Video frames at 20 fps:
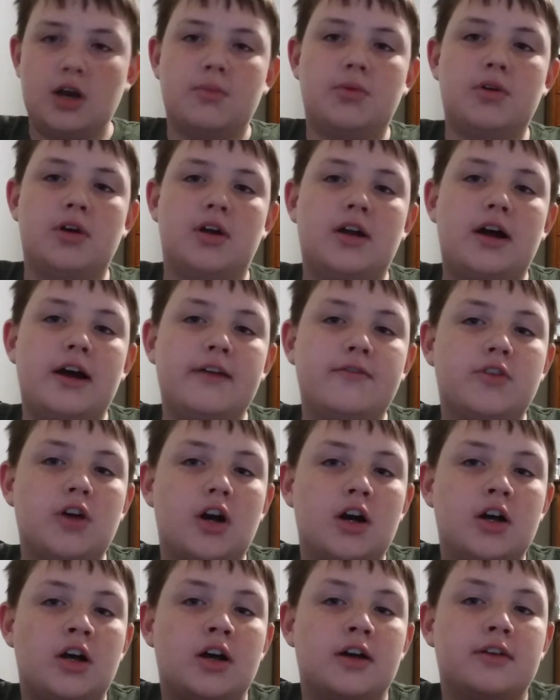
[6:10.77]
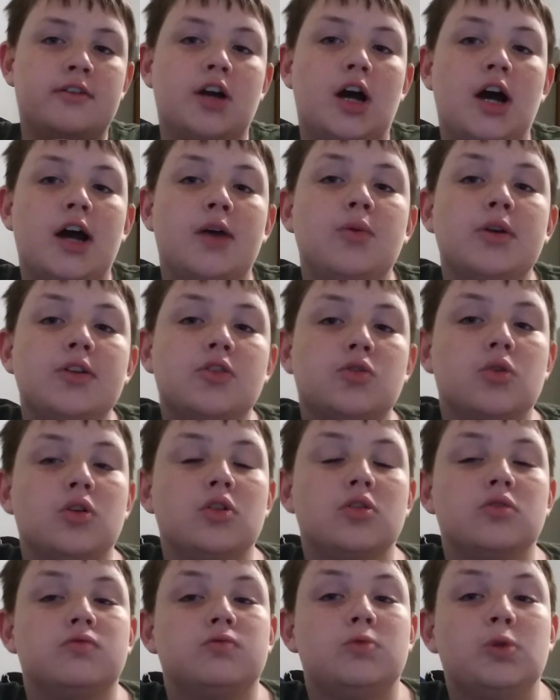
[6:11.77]
But I went through
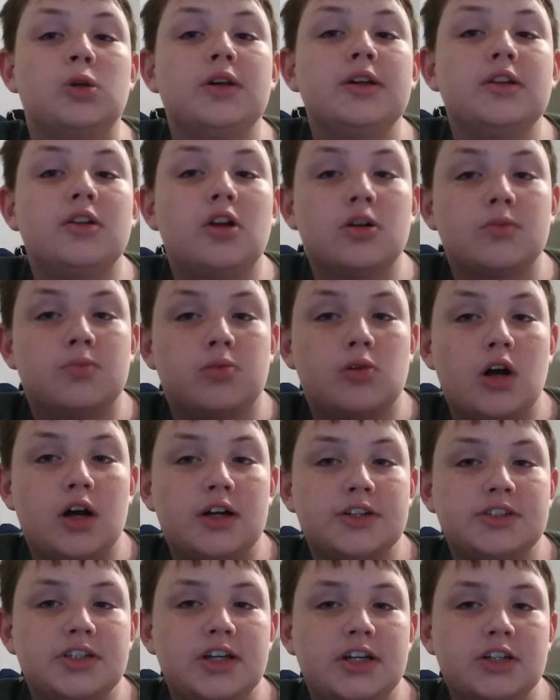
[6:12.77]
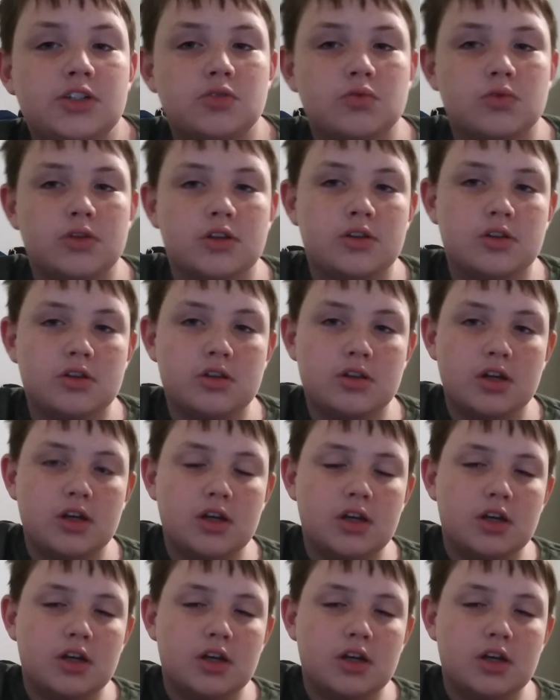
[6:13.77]
a really long process with